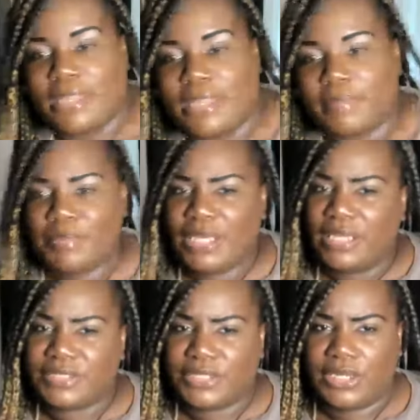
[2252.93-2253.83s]
may be
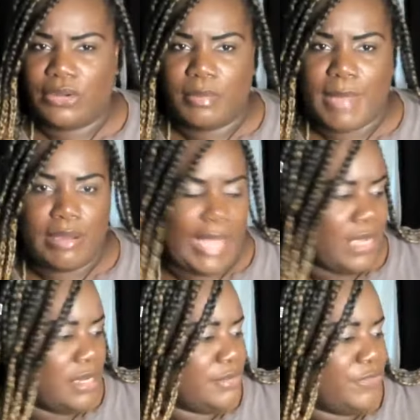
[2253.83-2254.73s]
insecure about
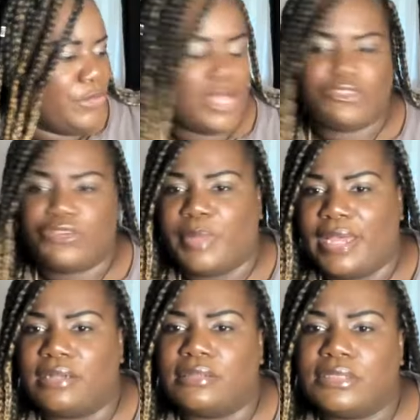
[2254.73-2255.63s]
gaining a few extra
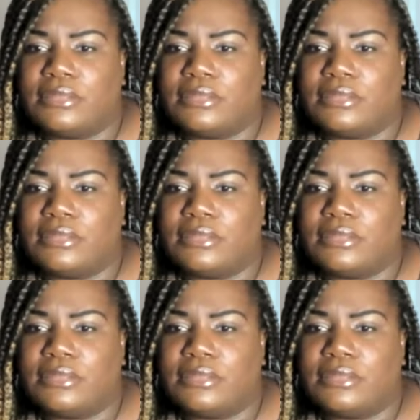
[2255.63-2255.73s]
pounds.